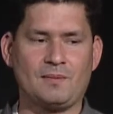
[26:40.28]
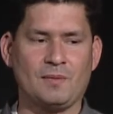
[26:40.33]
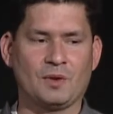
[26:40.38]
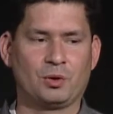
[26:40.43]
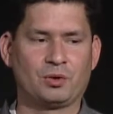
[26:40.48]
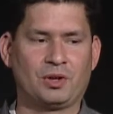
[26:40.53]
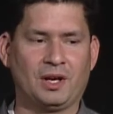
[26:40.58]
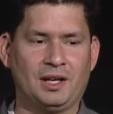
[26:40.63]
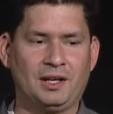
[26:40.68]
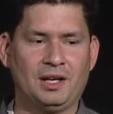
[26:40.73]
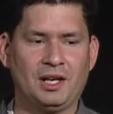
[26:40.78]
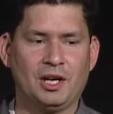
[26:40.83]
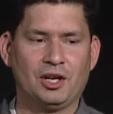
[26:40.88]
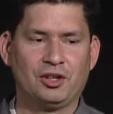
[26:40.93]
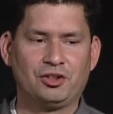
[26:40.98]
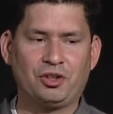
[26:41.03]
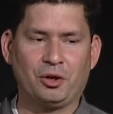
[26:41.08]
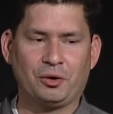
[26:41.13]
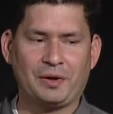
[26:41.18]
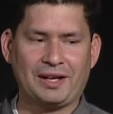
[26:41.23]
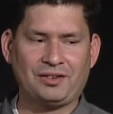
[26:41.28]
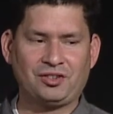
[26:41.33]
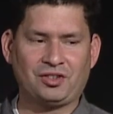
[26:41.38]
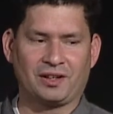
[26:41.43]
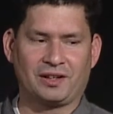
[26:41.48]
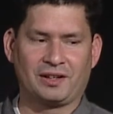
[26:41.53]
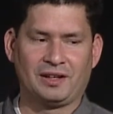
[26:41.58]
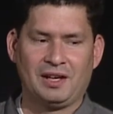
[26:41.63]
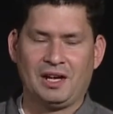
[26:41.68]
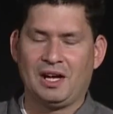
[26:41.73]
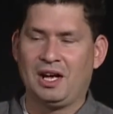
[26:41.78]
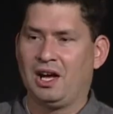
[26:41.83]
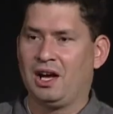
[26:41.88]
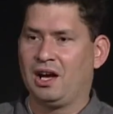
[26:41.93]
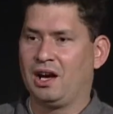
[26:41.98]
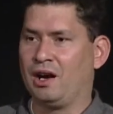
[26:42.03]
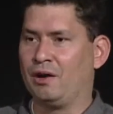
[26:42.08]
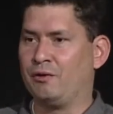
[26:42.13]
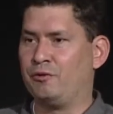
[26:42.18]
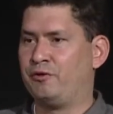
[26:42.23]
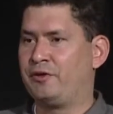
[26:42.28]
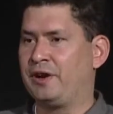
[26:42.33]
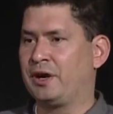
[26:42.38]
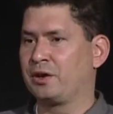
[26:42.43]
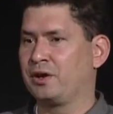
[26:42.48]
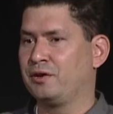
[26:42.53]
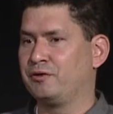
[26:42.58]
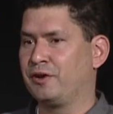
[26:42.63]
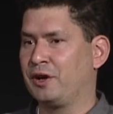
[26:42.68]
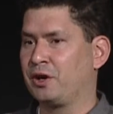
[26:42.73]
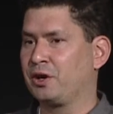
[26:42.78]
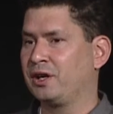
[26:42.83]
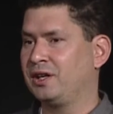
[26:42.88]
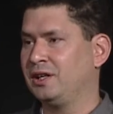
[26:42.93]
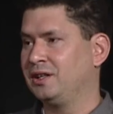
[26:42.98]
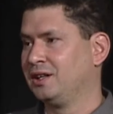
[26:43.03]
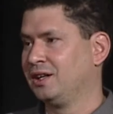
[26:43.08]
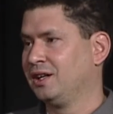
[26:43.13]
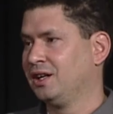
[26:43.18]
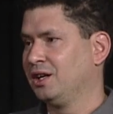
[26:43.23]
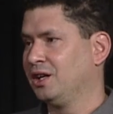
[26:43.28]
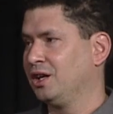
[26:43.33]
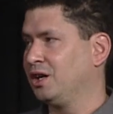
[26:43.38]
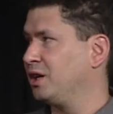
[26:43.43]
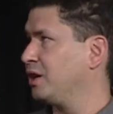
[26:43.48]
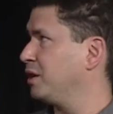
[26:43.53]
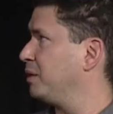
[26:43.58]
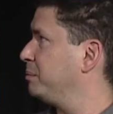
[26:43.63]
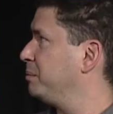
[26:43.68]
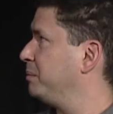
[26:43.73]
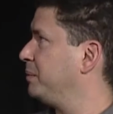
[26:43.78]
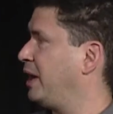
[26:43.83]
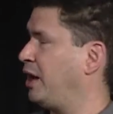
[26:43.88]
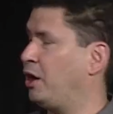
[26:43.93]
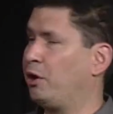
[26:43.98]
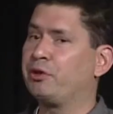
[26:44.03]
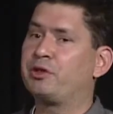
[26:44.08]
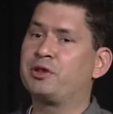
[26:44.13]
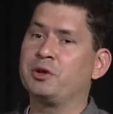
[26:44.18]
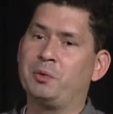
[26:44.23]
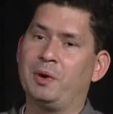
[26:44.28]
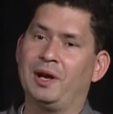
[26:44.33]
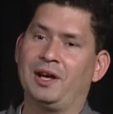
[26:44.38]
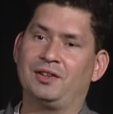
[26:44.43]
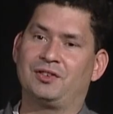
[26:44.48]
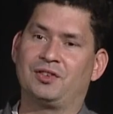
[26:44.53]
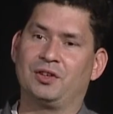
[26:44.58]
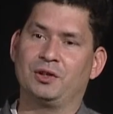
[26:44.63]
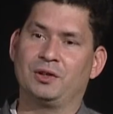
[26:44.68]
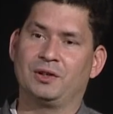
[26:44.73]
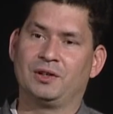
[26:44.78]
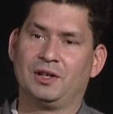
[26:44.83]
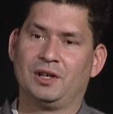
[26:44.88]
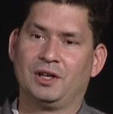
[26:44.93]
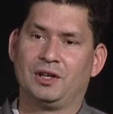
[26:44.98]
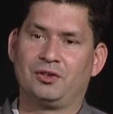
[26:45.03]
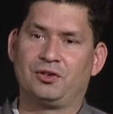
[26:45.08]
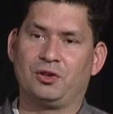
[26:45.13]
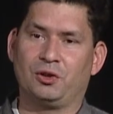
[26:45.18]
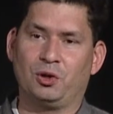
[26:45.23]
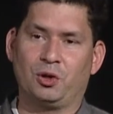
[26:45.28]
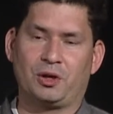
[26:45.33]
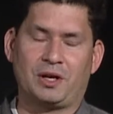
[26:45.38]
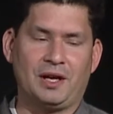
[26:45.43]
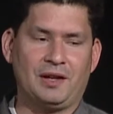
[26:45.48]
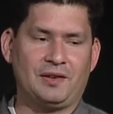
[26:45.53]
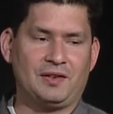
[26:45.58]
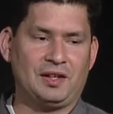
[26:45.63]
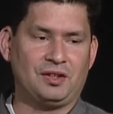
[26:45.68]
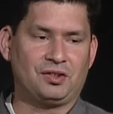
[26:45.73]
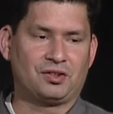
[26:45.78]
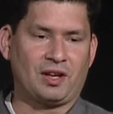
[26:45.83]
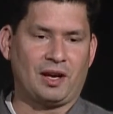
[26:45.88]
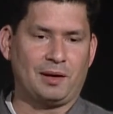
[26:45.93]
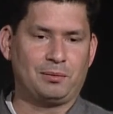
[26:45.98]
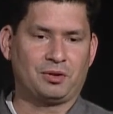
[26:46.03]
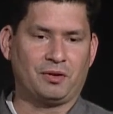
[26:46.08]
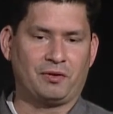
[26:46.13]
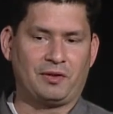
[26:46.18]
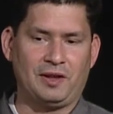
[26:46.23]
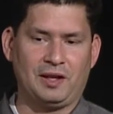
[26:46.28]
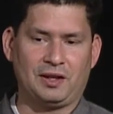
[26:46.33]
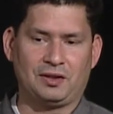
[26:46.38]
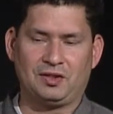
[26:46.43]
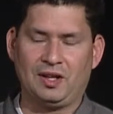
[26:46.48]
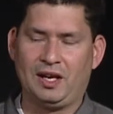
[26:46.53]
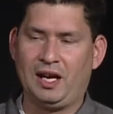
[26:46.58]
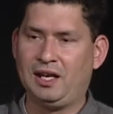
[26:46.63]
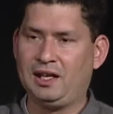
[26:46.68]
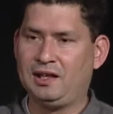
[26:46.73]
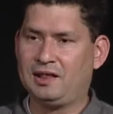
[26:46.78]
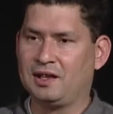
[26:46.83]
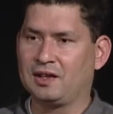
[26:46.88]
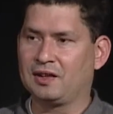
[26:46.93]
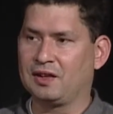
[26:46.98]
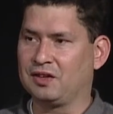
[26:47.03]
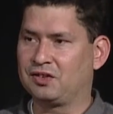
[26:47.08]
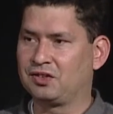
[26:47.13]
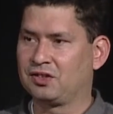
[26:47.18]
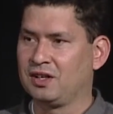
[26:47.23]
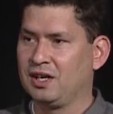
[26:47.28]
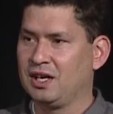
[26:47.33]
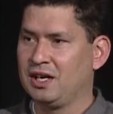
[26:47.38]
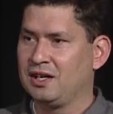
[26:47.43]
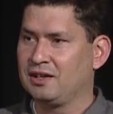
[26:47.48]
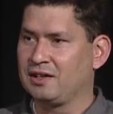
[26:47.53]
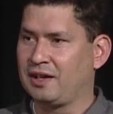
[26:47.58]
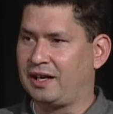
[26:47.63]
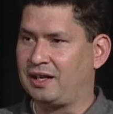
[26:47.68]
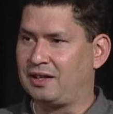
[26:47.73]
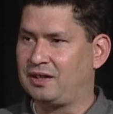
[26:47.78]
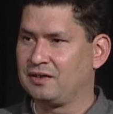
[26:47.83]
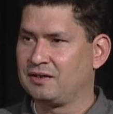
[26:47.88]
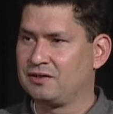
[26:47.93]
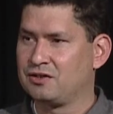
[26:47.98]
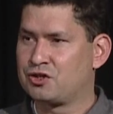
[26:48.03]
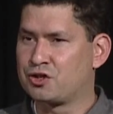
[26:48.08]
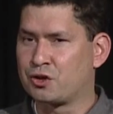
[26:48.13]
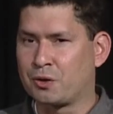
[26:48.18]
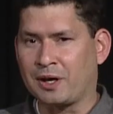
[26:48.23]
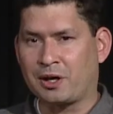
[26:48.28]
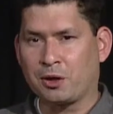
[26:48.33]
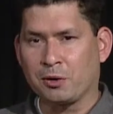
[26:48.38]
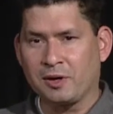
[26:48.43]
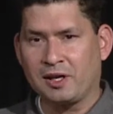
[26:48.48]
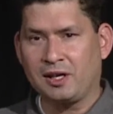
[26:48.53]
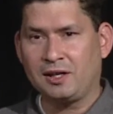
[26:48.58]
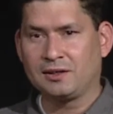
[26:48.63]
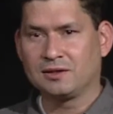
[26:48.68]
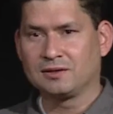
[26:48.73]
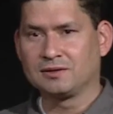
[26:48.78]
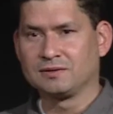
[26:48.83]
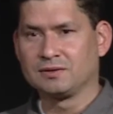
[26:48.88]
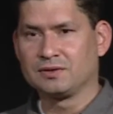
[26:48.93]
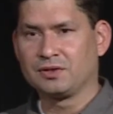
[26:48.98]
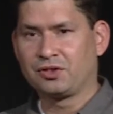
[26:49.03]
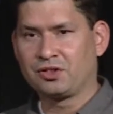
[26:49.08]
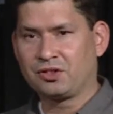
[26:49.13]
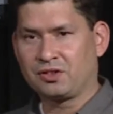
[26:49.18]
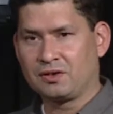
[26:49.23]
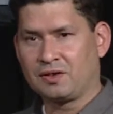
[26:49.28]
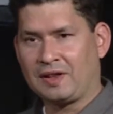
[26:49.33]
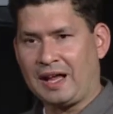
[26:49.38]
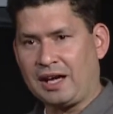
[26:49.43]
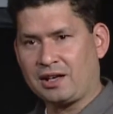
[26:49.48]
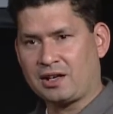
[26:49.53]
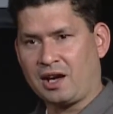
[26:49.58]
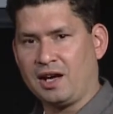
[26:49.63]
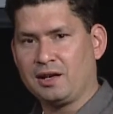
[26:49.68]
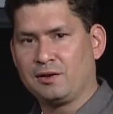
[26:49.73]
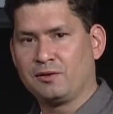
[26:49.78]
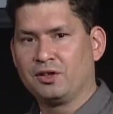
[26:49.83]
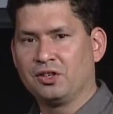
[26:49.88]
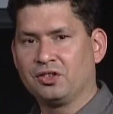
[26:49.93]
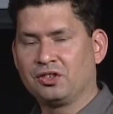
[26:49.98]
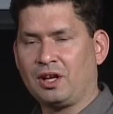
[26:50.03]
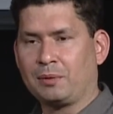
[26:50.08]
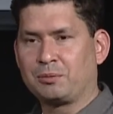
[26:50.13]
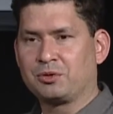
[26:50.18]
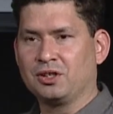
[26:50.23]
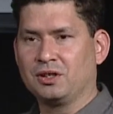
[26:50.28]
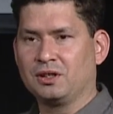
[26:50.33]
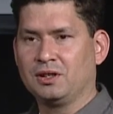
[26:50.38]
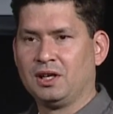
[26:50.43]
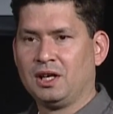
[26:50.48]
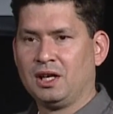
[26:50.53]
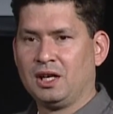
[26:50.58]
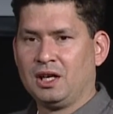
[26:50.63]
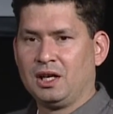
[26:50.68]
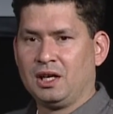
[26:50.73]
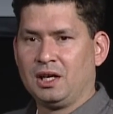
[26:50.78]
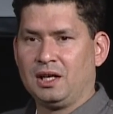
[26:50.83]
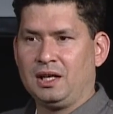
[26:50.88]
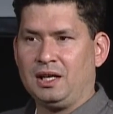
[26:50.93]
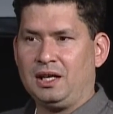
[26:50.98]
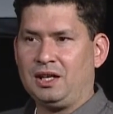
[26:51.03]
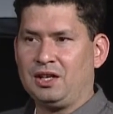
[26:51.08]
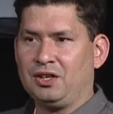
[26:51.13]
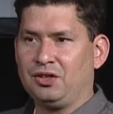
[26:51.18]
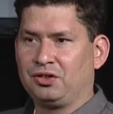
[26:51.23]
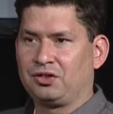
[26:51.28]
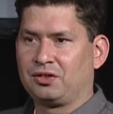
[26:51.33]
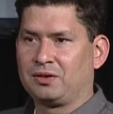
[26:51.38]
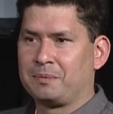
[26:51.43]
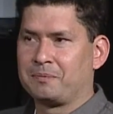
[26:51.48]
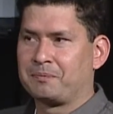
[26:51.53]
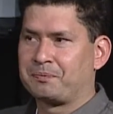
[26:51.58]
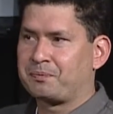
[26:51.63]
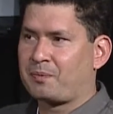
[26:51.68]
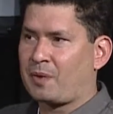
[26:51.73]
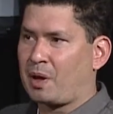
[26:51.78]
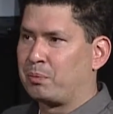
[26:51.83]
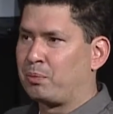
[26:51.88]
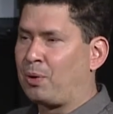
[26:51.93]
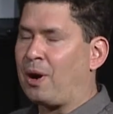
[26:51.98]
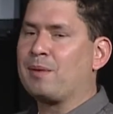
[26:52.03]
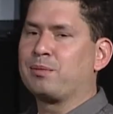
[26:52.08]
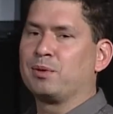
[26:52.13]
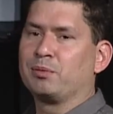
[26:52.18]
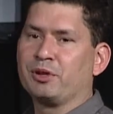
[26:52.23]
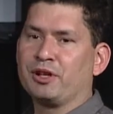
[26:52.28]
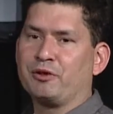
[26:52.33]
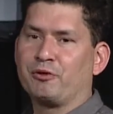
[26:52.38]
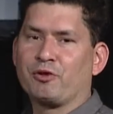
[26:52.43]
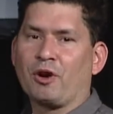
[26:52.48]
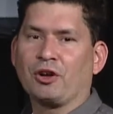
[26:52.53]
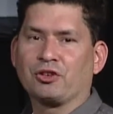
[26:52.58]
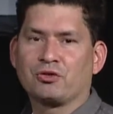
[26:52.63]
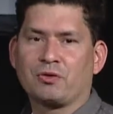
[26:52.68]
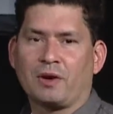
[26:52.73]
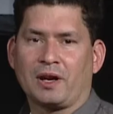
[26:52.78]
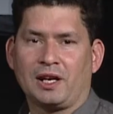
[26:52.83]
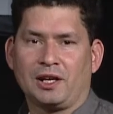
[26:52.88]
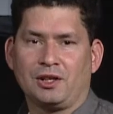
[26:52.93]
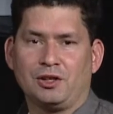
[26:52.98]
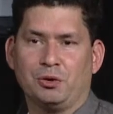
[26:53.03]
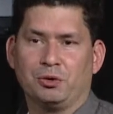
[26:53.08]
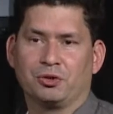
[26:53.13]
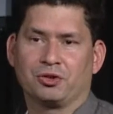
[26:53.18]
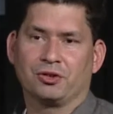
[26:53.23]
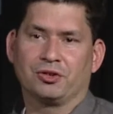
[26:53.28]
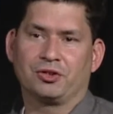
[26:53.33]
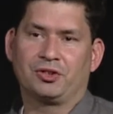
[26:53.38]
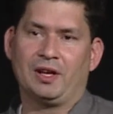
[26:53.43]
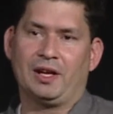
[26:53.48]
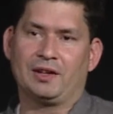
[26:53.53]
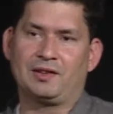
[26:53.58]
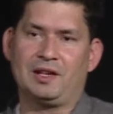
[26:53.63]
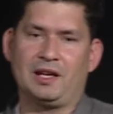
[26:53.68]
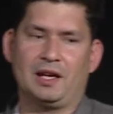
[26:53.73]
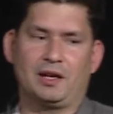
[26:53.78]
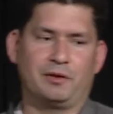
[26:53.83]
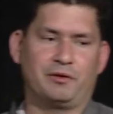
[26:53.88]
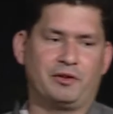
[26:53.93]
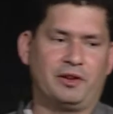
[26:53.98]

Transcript: Okay? So that's a very, very healthy way to look at these types of things. And anything that's like trickery, that kind of deception, is probably frustrating users at the end of